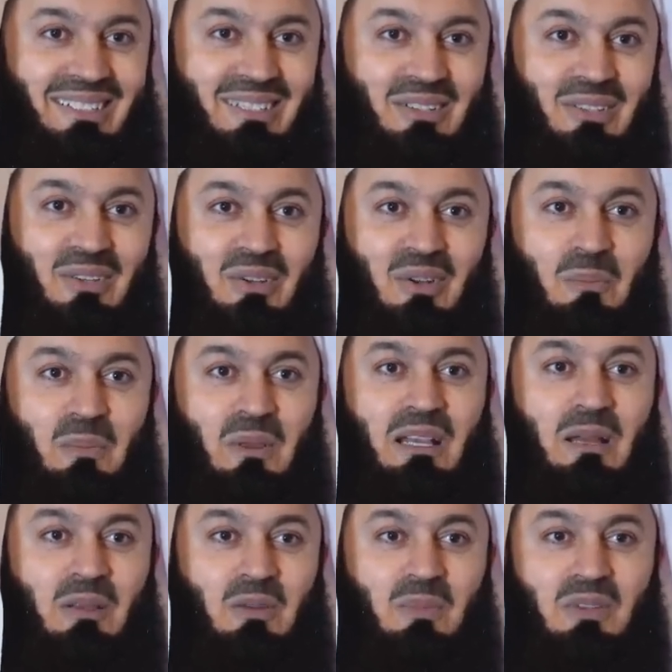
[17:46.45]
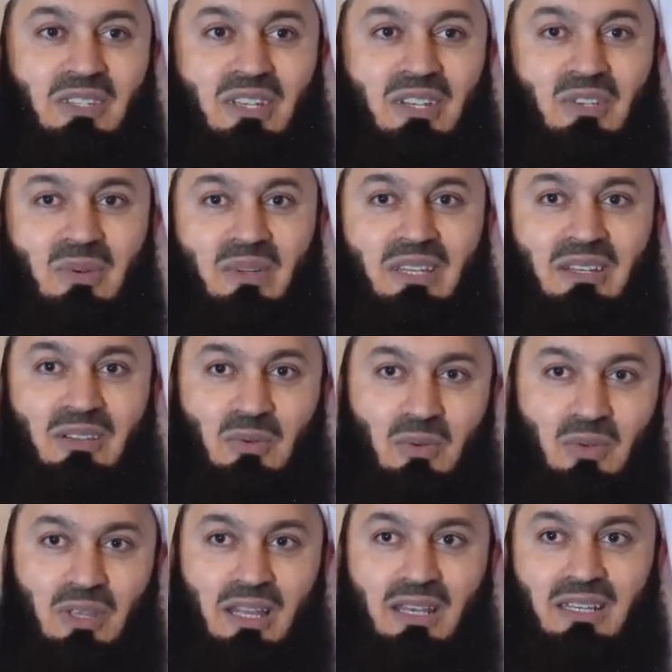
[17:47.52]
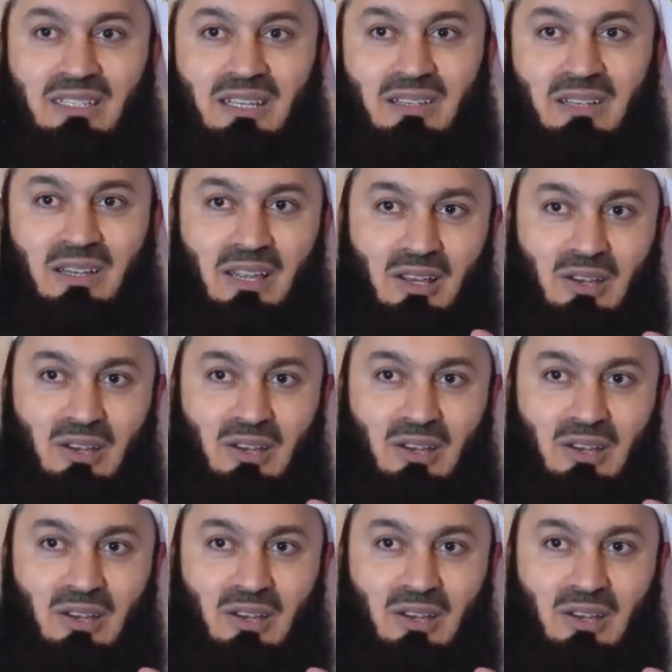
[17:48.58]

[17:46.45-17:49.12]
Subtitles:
You know, you don't pick out a mosquito and then get it and